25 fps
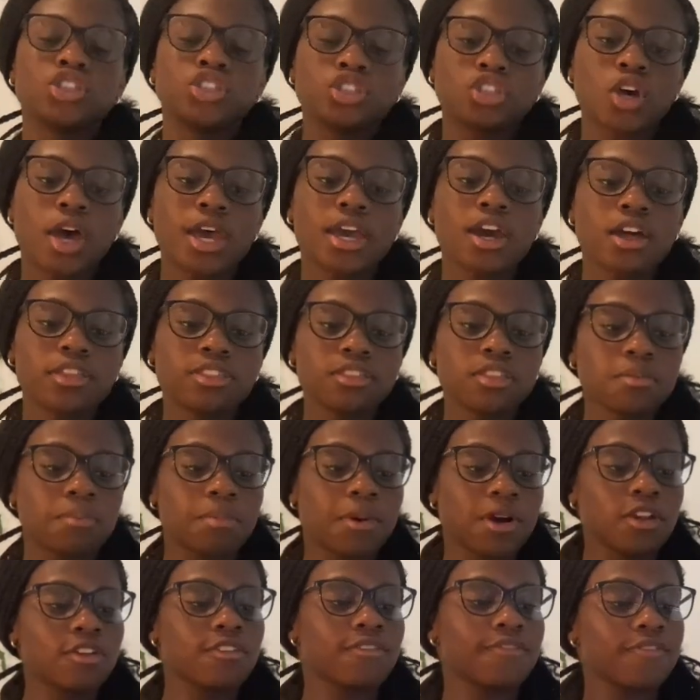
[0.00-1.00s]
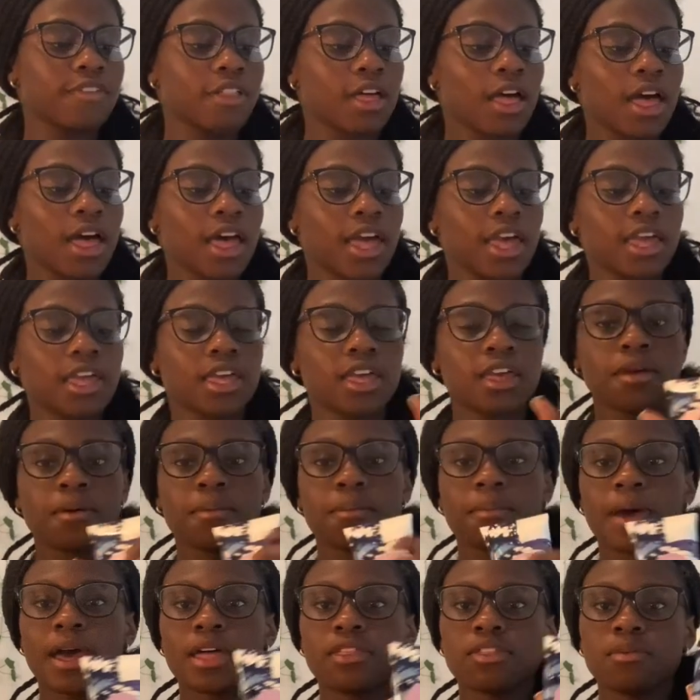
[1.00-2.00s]
So I got the butterfly
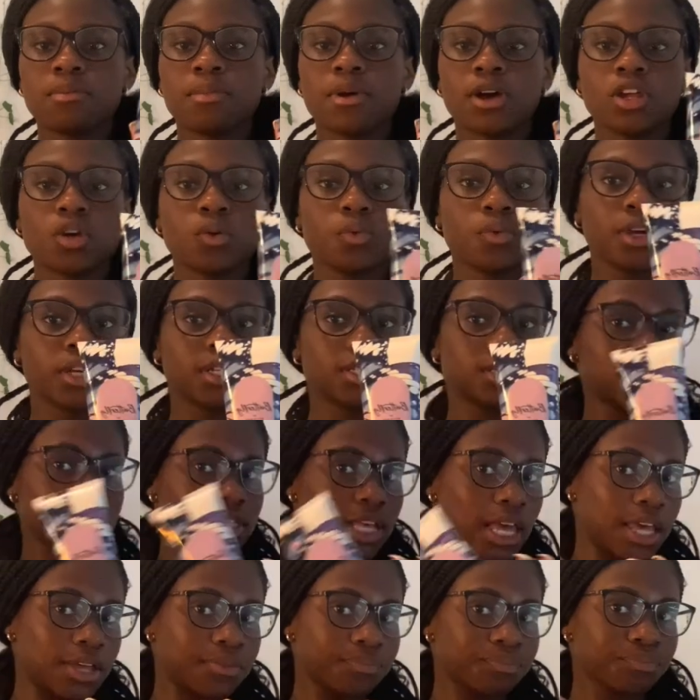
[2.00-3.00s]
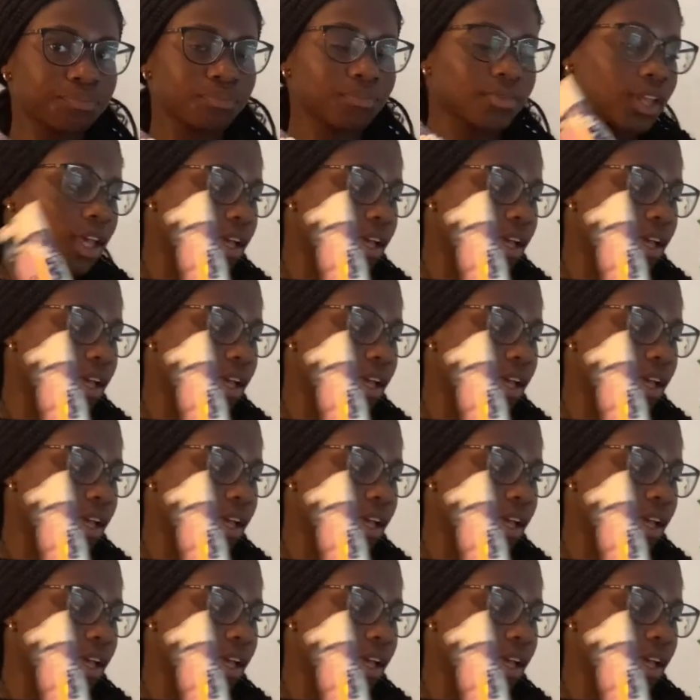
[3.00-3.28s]
Bath and Body Works scent.